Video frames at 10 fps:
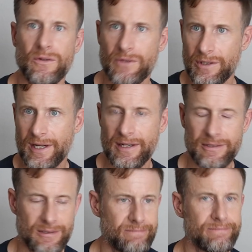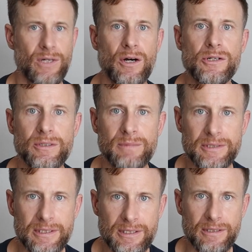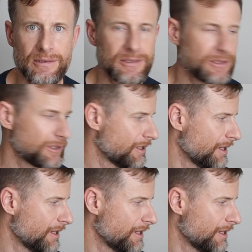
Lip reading: over the last 100 million years.